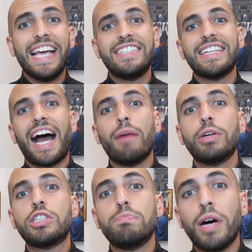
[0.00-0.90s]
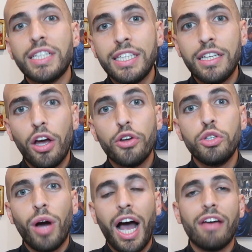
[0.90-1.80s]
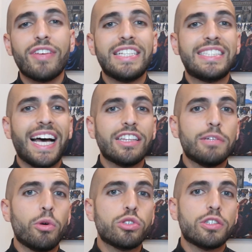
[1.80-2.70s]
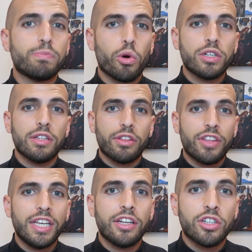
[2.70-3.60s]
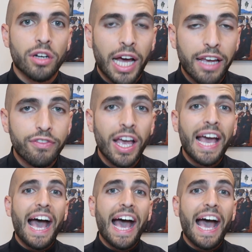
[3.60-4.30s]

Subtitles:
Is it how much money you have? Is that the most important thing in your life?